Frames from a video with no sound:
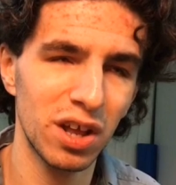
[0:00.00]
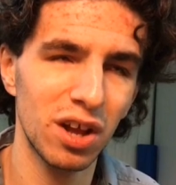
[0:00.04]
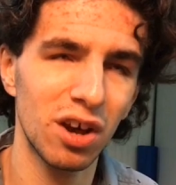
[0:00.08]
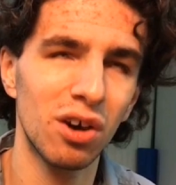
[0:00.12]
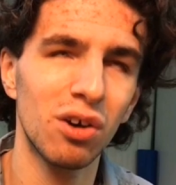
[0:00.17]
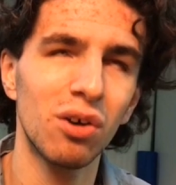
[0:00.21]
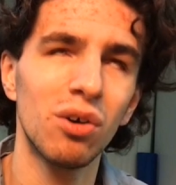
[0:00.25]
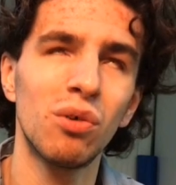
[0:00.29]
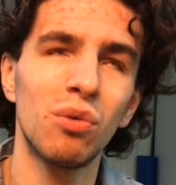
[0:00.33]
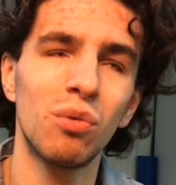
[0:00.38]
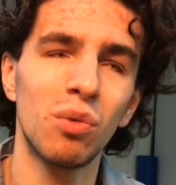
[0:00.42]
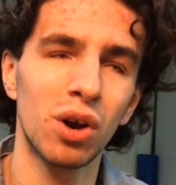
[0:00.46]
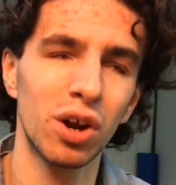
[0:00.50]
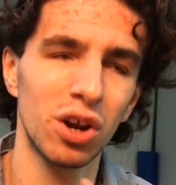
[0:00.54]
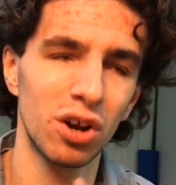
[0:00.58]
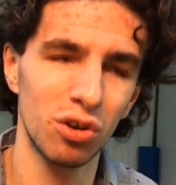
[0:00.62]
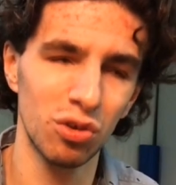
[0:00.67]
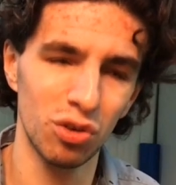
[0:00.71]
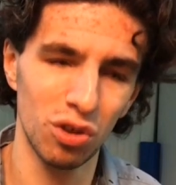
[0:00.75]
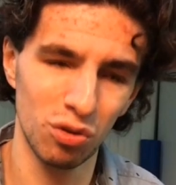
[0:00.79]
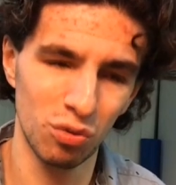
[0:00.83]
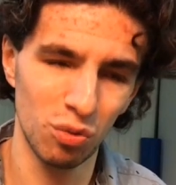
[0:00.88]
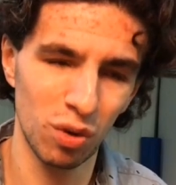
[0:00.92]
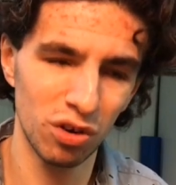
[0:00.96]
video. We're
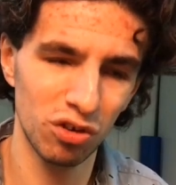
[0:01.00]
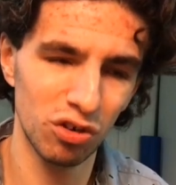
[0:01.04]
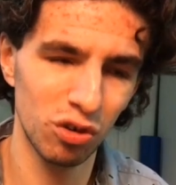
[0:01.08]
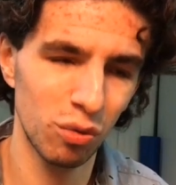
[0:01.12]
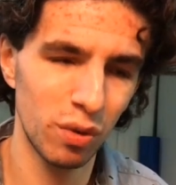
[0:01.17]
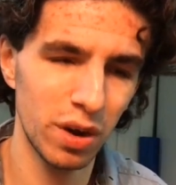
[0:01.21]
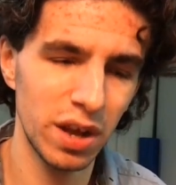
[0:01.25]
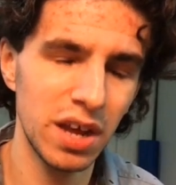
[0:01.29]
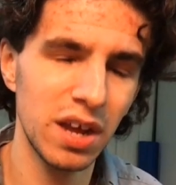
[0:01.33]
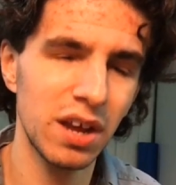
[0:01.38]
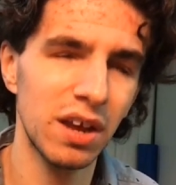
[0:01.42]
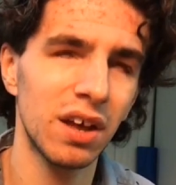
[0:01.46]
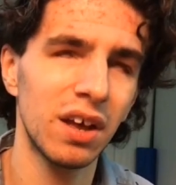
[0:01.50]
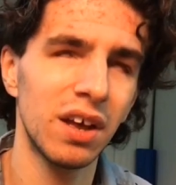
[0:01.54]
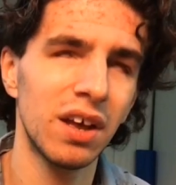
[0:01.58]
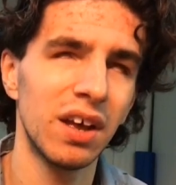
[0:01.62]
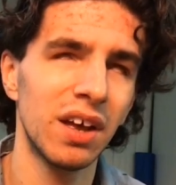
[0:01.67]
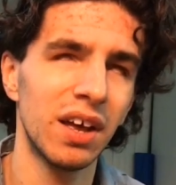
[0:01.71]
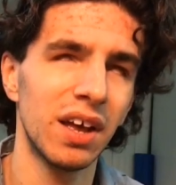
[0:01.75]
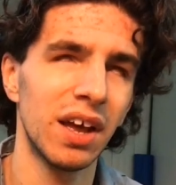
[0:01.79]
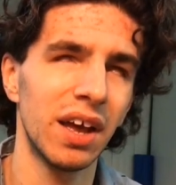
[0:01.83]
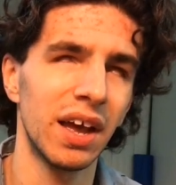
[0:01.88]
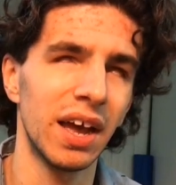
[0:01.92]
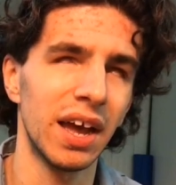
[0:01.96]
going to do these once a week
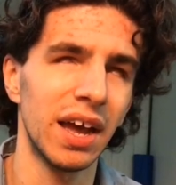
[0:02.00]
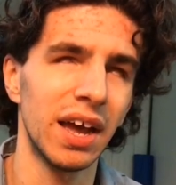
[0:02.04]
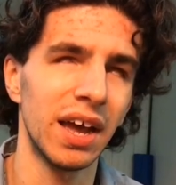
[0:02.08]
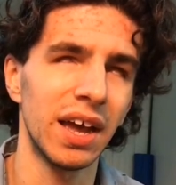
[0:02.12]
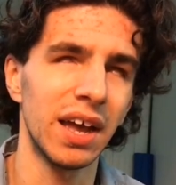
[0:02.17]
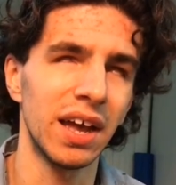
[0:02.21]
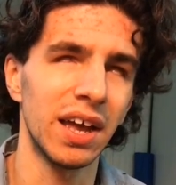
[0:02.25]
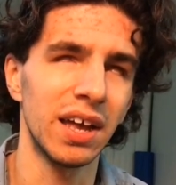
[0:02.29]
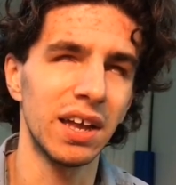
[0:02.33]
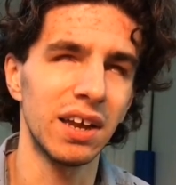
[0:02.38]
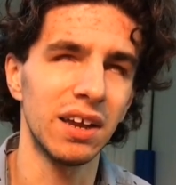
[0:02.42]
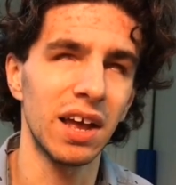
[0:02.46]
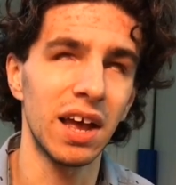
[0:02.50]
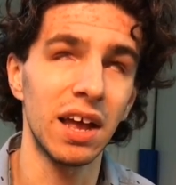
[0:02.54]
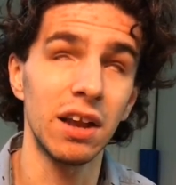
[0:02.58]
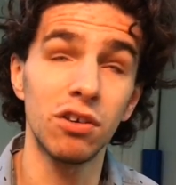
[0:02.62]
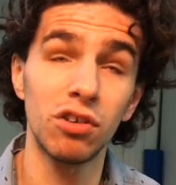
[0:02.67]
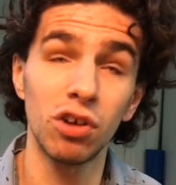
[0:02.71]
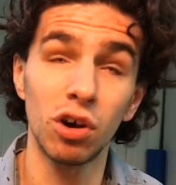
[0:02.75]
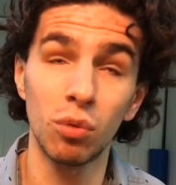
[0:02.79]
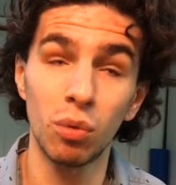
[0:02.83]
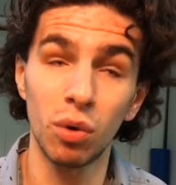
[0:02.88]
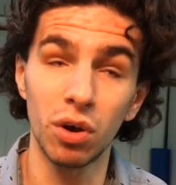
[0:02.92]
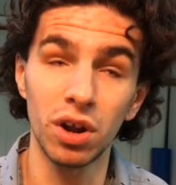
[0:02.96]
and
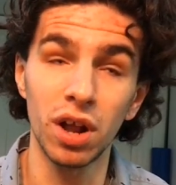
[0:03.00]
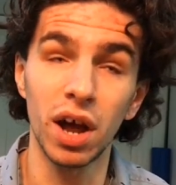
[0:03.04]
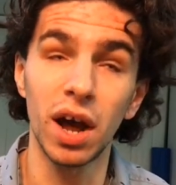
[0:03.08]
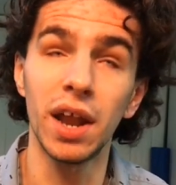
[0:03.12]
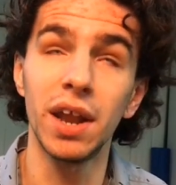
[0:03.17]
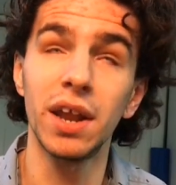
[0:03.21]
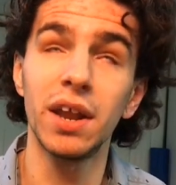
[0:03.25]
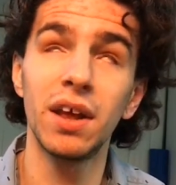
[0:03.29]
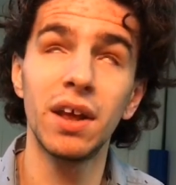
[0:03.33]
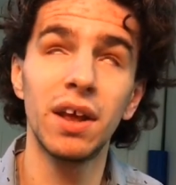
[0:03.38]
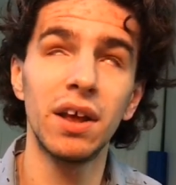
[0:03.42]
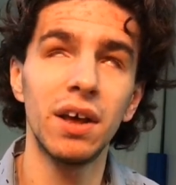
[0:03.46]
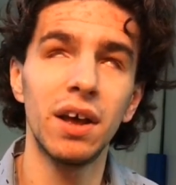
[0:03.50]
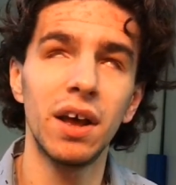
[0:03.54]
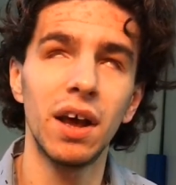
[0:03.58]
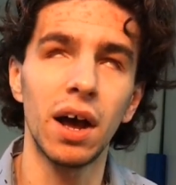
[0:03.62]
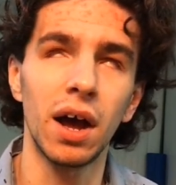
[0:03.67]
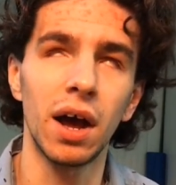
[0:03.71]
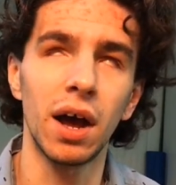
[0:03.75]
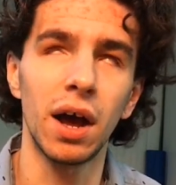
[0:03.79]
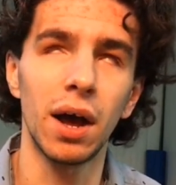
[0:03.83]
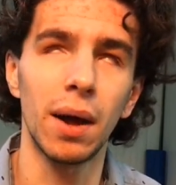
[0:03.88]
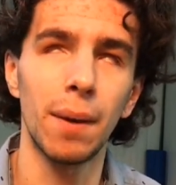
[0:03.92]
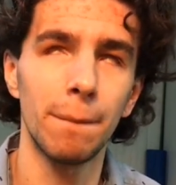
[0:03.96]
until we're done.
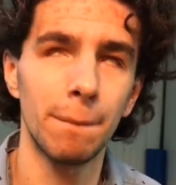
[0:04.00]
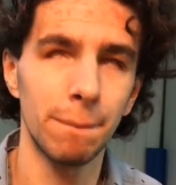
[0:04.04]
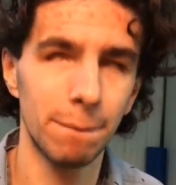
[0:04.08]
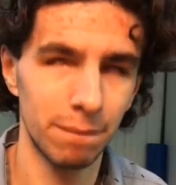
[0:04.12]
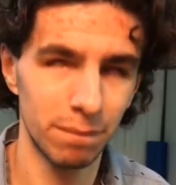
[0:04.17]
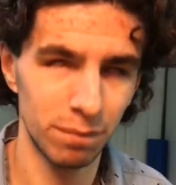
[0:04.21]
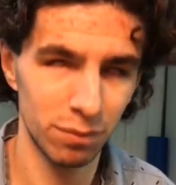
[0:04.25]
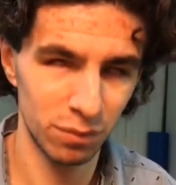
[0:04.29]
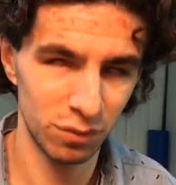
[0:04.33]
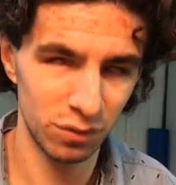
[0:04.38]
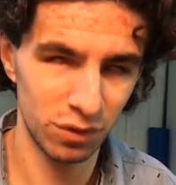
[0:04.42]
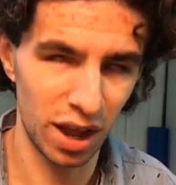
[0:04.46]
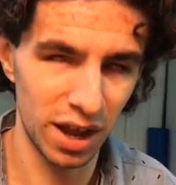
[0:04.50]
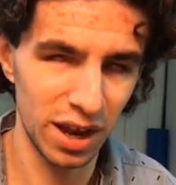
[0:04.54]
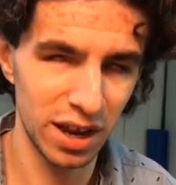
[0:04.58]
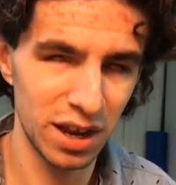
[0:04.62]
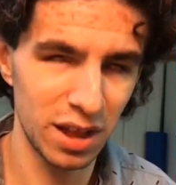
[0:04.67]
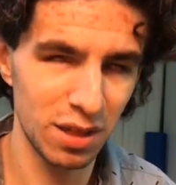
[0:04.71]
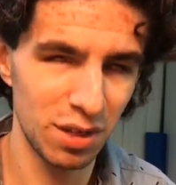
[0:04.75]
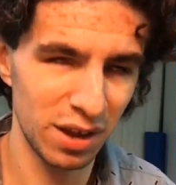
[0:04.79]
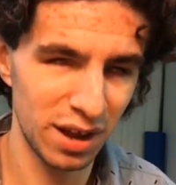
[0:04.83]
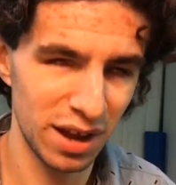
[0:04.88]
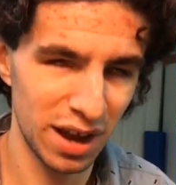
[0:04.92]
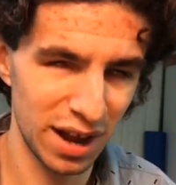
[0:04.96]

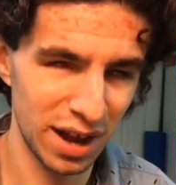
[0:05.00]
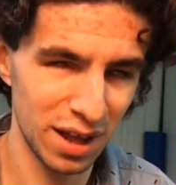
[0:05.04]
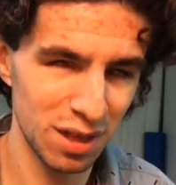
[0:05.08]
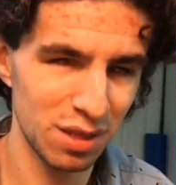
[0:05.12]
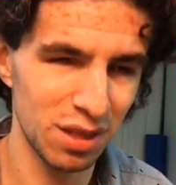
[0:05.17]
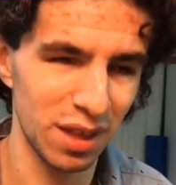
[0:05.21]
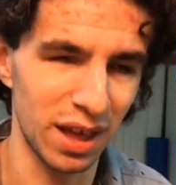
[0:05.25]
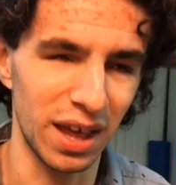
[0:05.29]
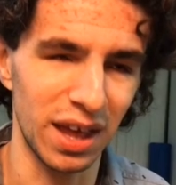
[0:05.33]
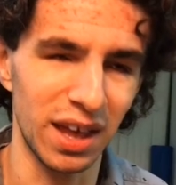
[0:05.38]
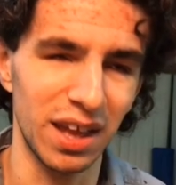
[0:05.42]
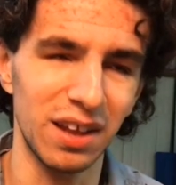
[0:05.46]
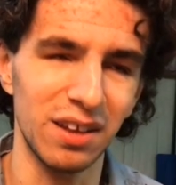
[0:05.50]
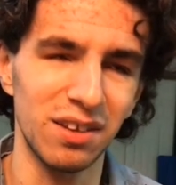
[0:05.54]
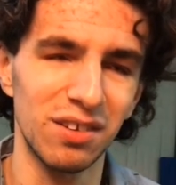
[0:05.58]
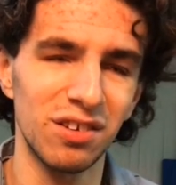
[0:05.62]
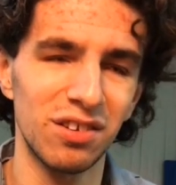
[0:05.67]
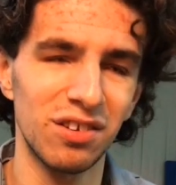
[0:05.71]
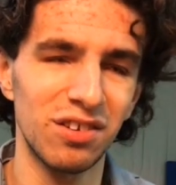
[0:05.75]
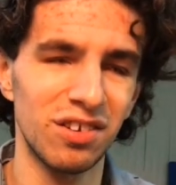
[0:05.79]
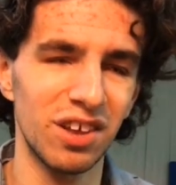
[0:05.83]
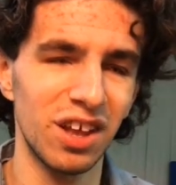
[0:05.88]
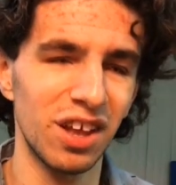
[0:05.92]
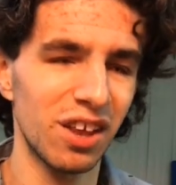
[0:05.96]
Take it easy, guys, and
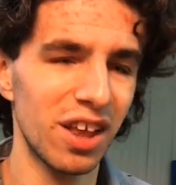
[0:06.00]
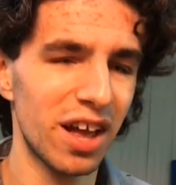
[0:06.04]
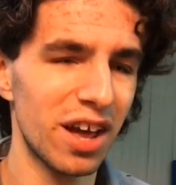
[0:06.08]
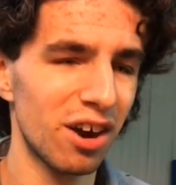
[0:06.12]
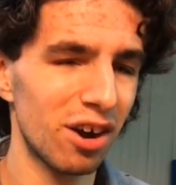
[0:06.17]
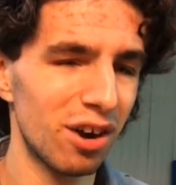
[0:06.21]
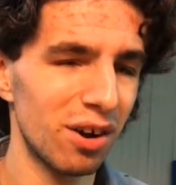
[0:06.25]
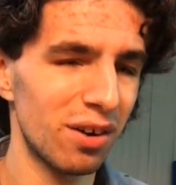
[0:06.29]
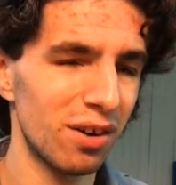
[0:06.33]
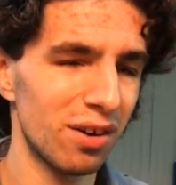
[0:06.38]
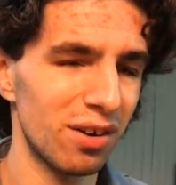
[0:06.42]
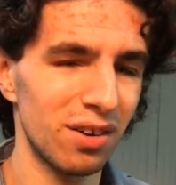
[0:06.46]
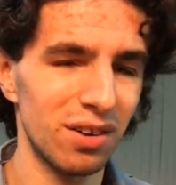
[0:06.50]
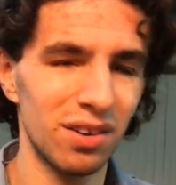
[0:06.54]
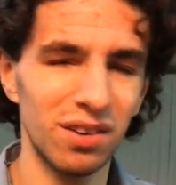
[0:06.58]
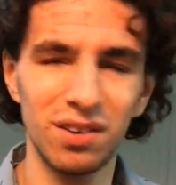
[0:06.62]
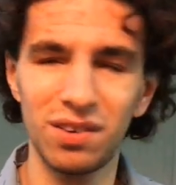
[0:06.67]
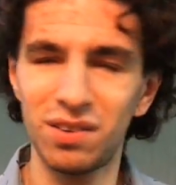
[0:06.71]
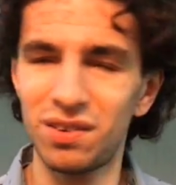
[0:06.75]
see you later.